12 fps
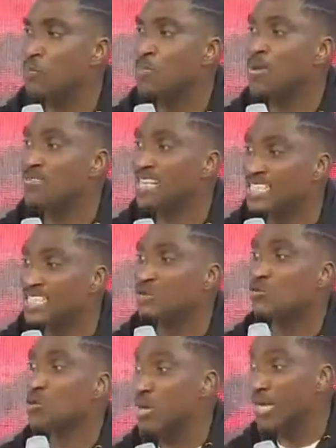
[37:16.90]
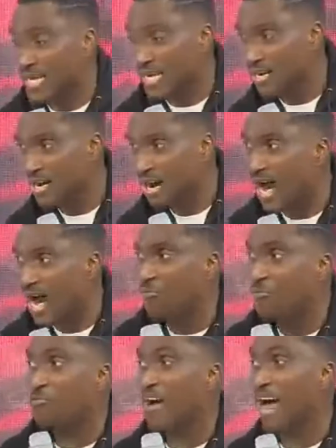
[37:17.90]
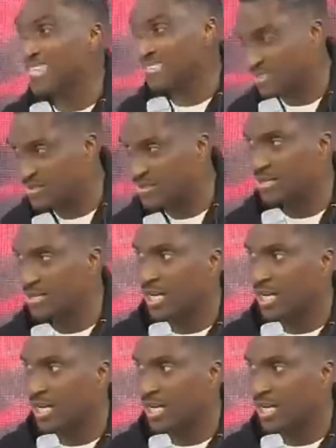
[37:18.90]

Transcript: be rich quick and fast,